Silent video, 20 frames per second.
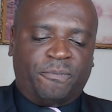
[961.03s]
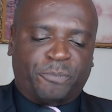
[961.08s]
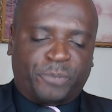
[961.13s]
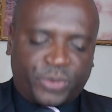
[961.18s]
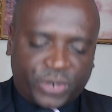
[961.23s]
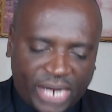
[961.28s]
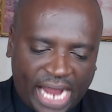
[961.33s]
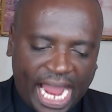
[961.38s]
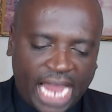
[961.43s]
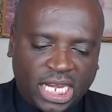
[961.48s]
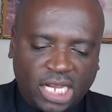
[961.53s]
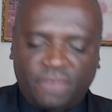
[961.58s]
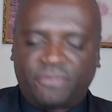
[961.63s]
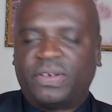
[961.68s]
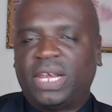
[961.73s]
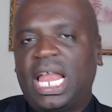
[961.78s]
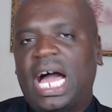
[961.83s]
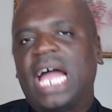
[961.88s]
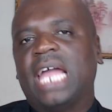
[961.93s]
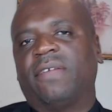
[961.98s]
Pride of
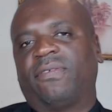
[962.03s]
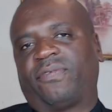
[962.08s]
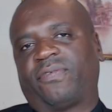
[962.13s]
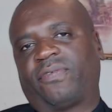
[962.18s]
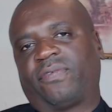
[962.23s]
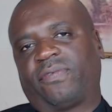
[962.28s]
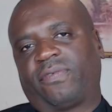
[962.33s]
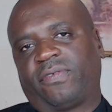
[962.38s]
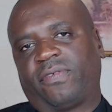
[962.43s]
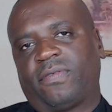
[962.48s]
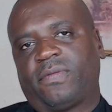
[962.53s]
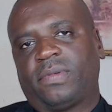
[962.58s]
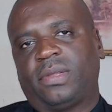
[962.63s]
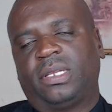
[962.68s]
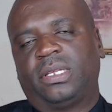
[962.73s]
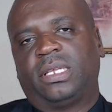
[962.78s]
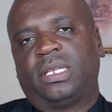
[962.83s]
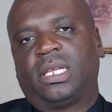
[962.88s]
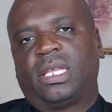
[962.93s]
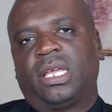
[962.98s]
life,
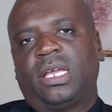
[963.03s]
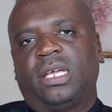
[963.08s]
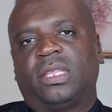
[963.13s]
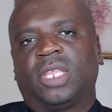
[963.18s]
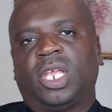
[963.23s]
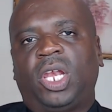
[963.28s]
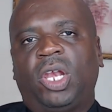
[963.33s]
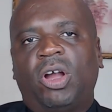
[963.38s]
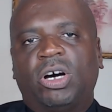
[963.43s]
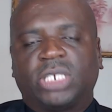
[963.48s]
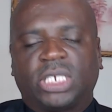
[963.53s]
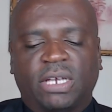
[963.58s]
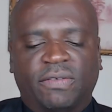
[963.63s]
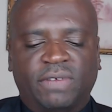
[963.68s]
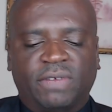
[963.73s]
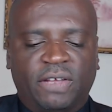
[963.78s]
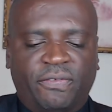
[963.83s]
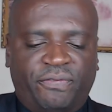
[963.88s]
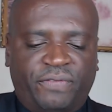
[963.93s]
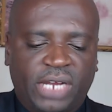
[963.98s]
the lust of
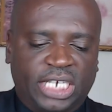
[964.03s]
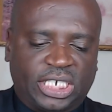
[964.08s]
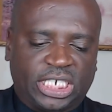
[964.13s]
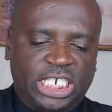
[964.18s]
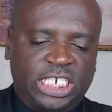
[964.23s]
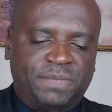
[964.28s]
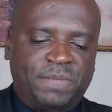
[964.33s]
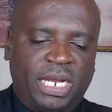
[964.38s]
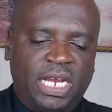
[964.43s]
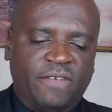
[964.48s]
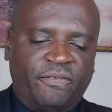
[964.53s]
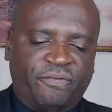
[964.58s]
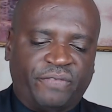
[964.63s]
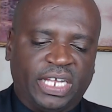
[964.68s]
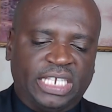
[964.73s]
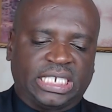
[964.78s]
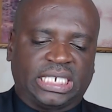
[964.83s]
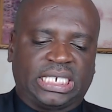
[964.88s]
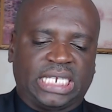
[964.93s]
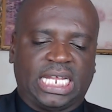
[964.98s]
the flesh is
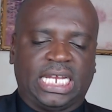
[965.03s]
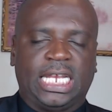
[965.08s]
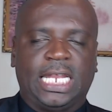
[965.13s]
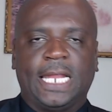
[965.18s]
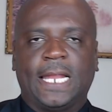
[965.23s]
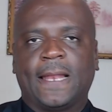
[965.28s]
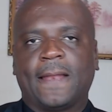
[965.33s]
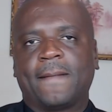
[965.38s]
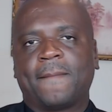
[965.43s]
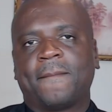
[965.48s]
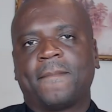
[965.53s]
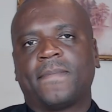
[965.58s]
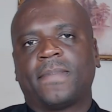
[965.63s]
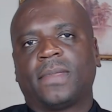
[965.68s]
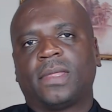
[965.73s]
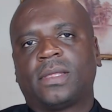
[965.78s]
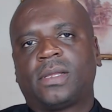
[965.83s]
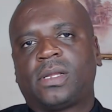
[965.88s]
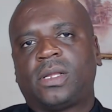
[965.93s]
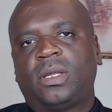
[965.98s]
manifested
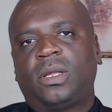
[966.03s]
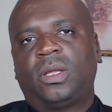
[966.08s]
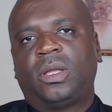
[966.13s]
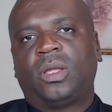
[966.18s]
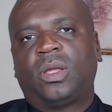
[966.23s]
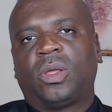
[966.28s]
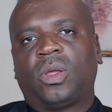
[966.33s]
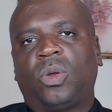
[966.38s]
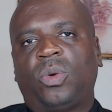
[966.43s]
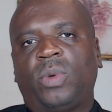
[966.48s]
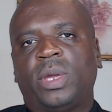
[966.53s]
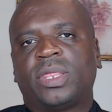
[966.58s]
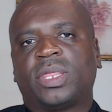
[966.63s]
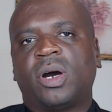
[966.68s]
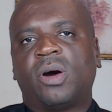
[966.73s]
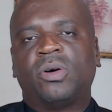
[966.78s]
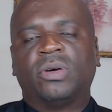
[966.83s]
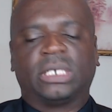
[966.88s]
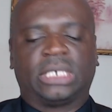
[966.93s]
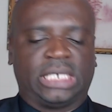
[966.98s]

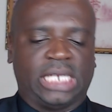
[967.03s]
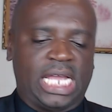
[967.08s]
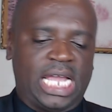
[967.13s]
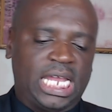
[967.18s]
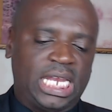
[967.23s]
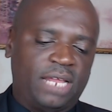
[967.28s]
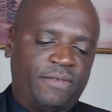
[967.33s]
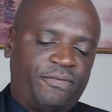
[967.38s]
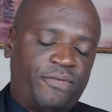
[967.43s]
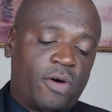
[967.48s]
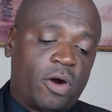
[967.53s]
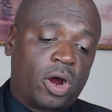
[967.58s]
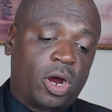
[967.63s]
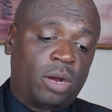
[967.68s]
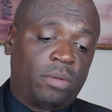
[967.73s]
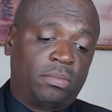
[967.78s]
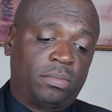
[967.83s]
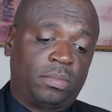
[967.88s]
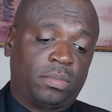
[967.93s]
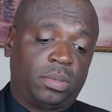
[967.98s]
without any
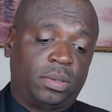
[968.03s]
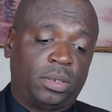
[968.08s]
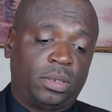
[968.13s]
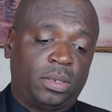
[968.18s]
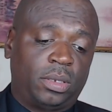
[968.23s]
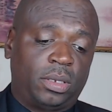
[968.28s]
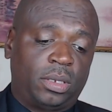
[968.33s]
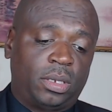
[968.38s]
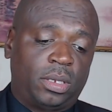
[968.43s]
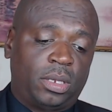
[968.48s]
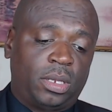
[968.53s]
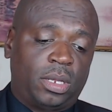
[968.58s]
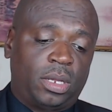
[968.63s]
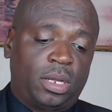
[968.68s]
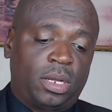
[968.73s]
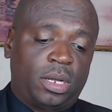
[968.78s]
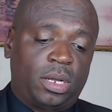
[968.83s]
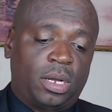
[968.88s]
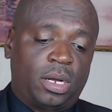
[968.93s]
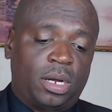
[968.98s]
form
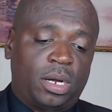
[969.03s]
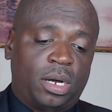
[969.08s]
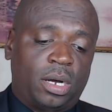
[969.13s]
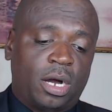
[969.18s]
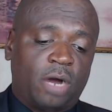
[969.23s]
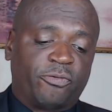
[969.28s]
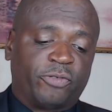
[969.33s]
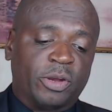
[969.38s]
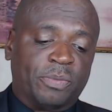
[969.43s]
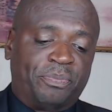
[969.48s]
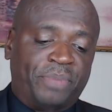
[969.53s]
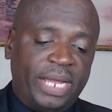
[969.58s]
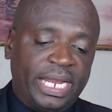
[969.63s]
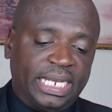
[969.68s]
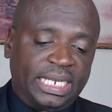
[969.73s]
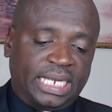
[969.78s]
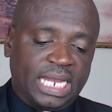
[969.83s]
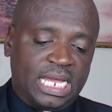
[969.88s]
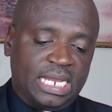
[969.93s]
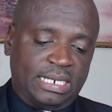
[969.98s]
of
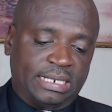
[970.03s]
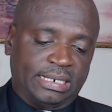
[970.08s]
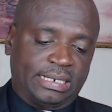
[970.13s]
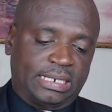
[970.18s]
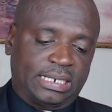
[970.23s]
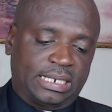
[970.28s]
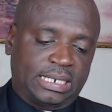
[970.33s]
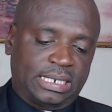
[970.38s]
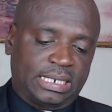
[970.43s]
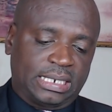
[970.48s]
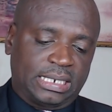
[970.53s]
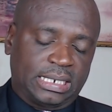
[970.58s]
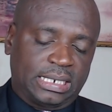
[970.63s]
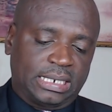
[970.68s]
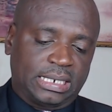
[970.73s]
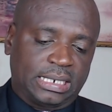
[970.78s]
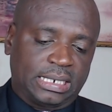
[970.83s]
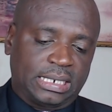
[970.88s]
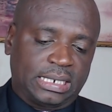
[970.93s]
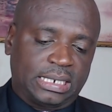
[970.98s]

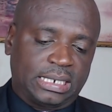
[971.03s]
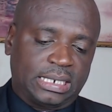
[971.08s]
repentance.